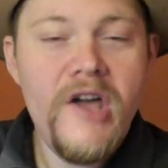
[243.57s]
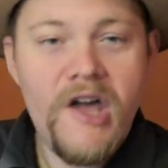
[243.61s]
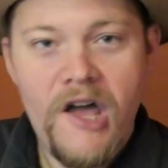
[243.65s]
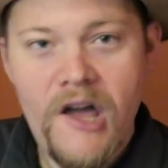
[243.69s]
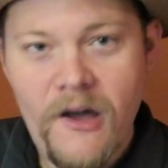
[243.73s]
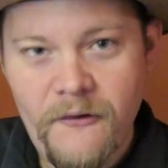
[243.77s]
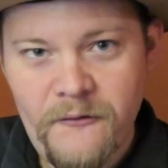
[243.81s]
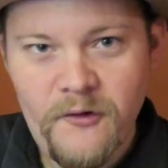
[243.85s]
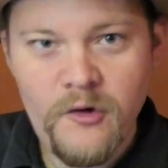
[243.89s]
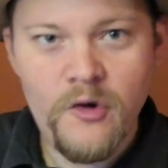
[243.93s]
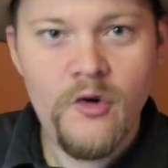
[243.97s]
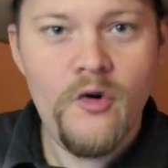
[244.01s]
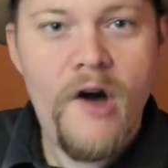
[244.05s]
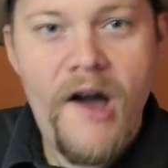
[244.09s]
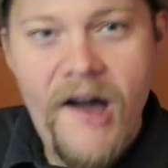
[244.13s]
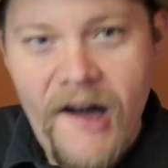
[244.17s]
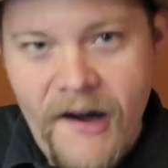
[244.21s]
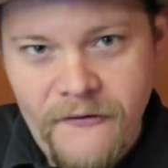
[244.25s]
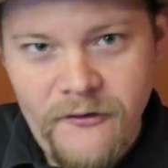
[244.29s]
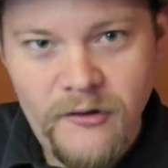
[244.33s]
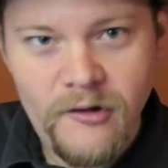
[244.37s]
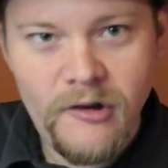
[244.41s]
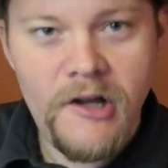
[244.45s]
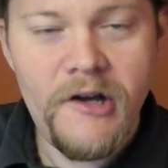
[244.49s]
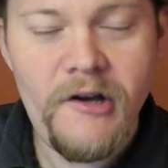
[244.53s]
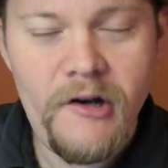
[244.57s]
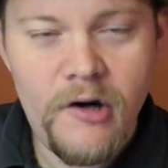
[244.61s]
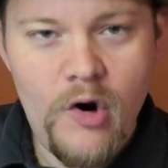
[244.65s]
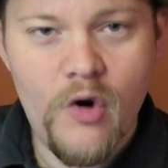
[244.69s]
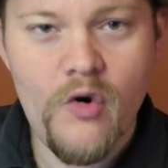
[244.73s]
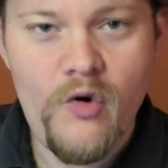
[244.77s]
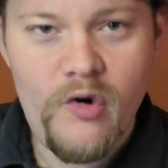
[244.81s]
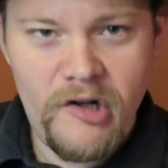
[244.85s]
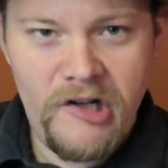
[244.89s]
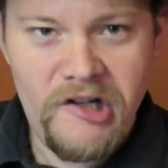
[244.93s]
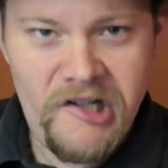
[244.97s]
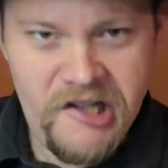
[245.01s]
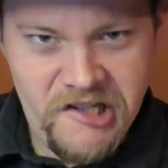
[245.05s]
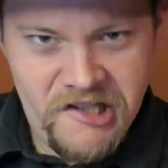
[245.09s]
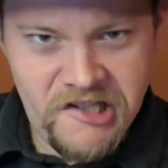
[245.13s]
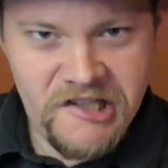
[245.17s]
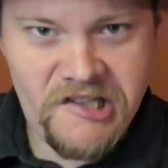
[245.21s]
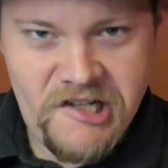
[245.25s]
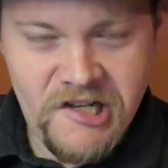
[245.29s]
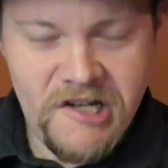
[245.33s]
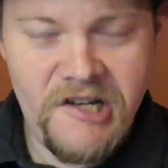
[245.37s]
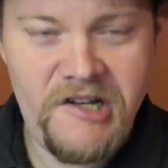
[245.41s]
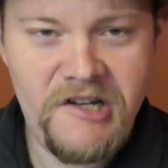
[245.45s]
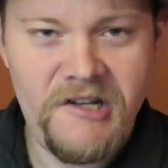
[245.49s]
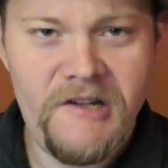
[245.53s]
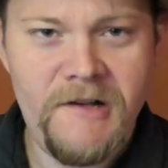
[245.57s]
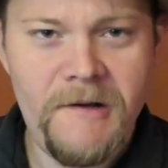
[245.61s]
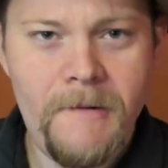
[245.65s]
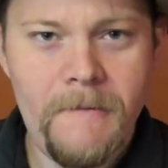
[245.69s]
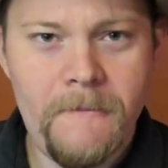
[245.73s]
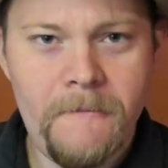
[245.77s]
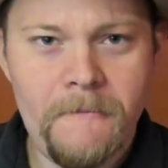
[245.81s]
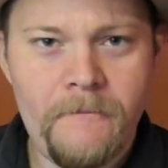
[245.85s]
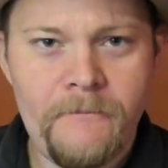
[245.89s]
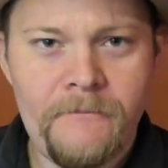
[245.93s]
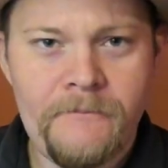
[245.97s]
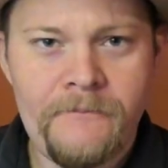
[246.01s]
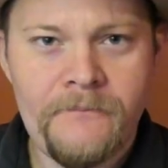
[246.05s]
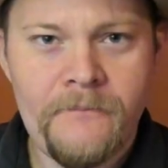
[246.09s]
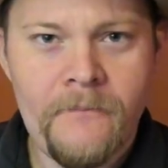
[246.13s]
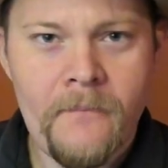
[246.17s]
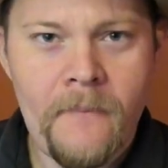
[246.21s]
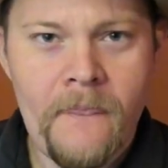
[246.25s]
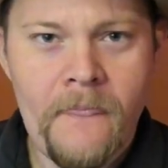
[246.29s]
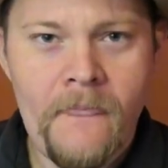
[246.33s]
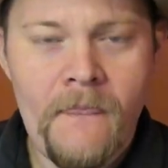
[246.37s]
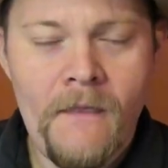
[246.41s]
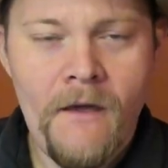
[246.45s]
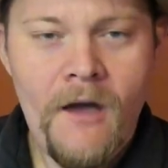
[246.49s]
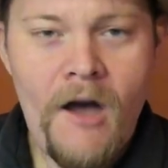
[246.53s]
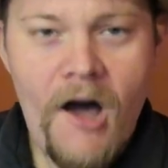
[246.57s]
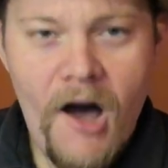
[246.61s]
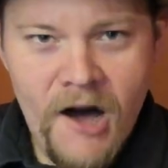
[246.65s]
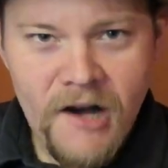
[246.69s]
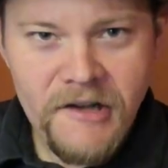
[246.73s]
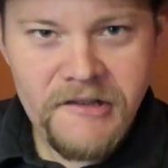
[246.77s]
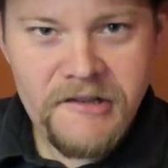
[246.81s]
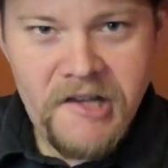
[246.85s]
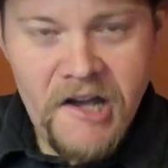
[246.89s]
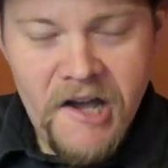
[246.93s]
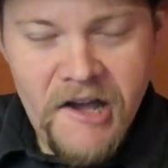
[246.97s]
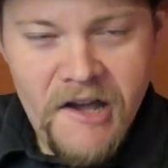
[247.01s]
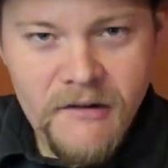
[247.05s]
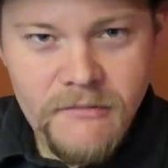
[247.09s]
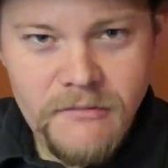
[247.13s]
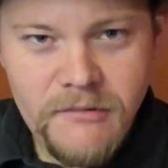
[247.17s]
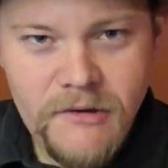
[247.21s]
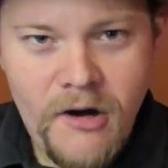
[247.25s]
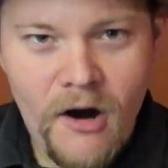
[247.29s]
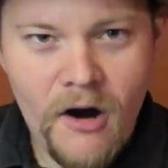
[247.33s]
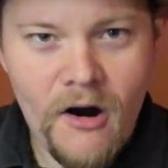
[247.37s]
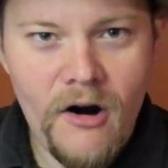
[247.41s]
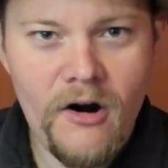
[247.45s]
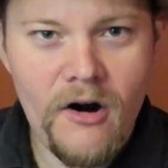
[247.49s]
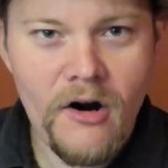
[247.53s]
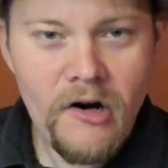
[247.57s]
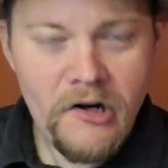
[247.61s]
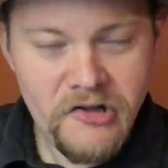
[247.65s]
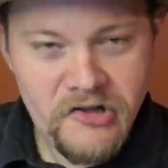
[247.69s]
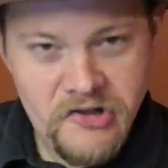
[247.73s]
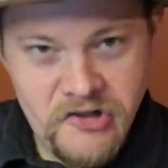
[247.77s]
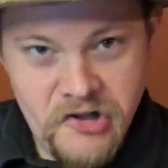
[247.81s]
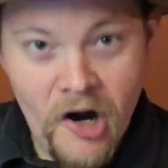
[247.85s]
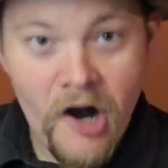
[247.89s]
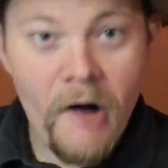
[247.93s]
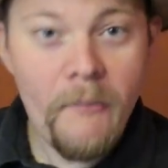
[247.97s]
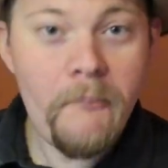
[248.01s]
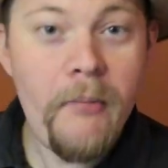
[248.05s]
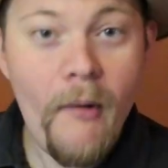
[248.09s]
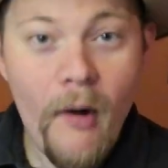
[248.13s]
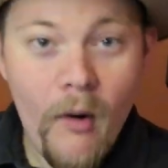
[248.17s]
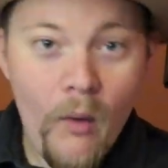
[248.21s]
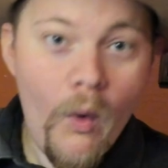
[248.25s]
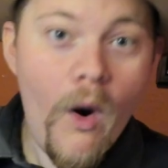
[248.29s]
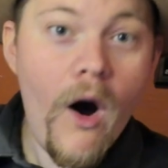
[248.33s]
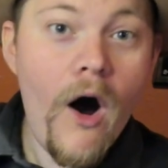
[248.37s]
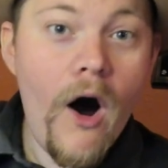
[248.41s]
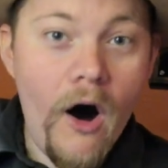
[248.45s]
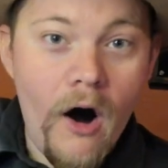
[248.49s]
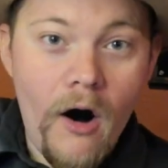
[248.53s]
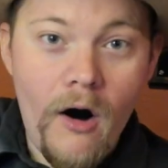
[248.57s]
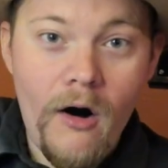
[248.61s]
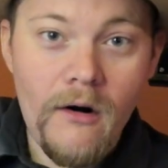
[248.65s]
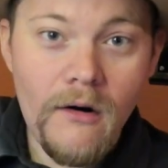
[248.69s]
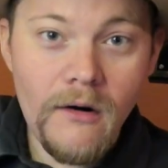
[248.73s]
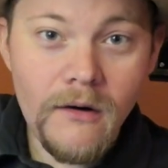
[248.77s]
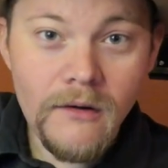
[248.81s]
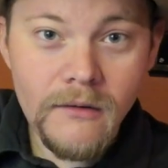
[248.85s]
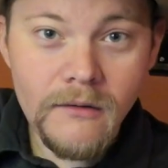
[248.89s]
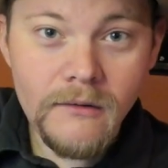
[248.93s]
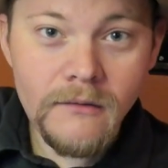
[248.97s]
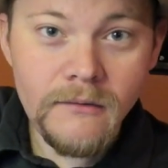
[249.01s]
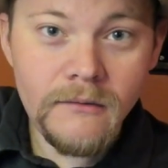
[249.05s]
if you have literally seen a damn car jump a wall.